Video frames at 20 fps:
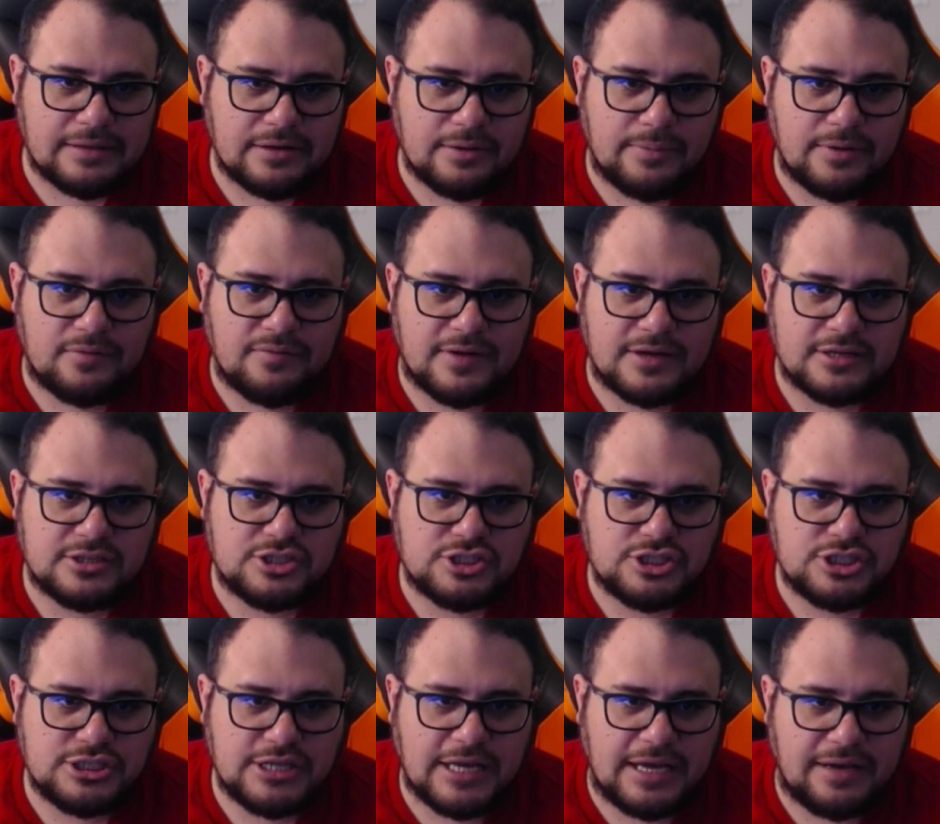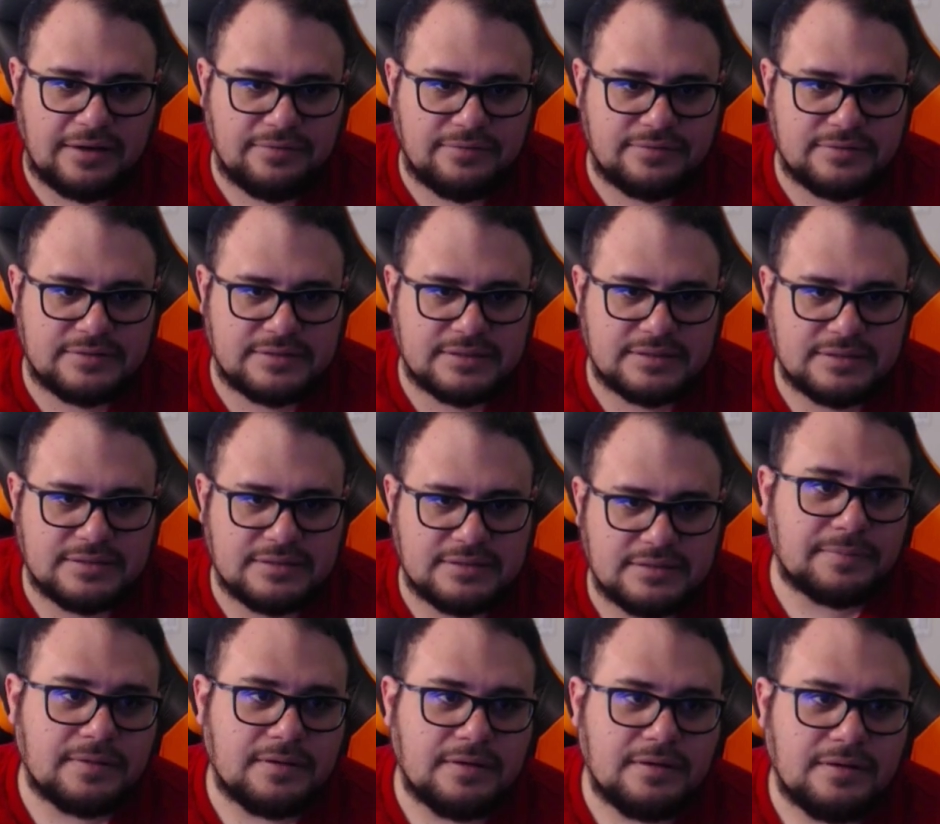a little bit of a shift.
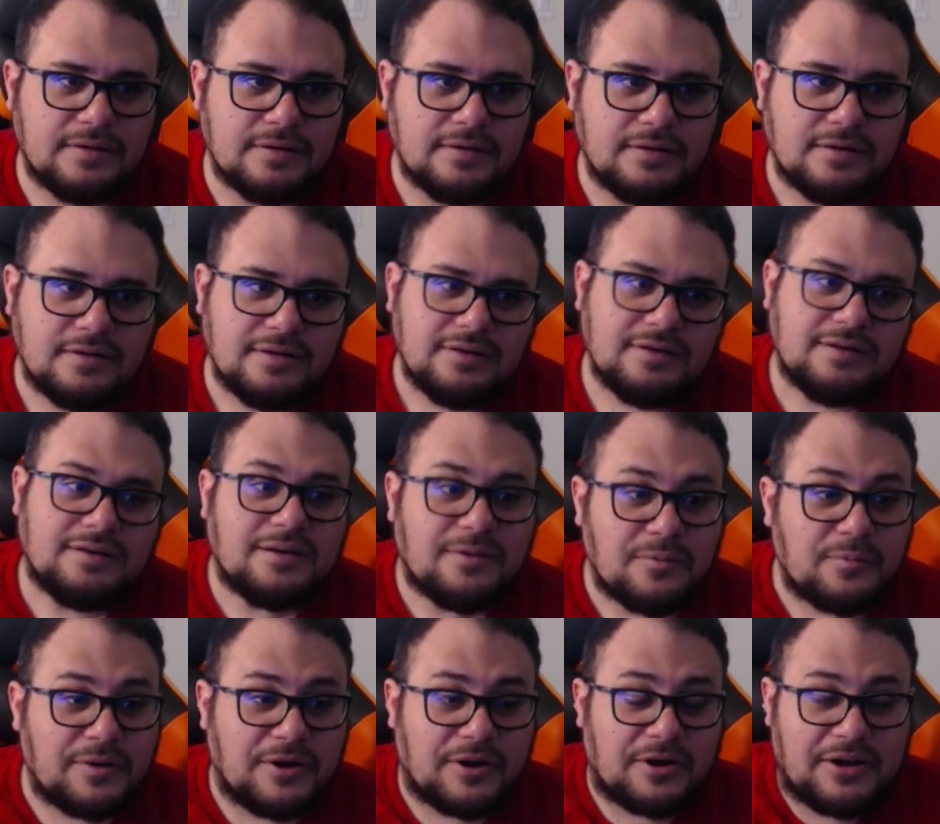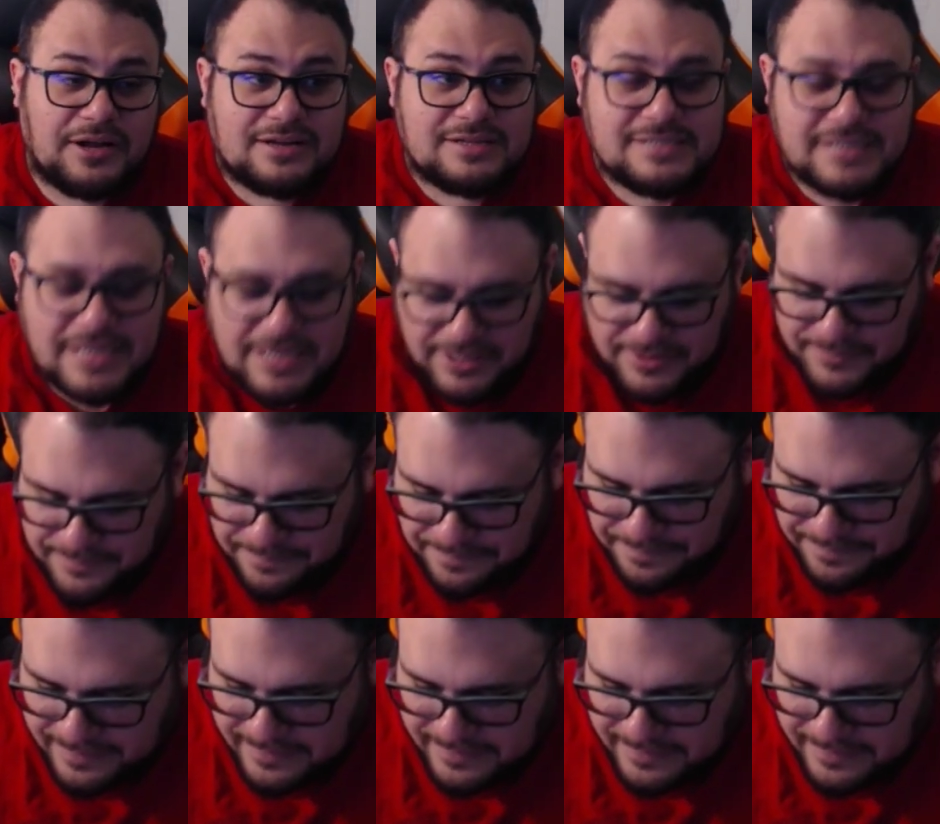We're gonna continue.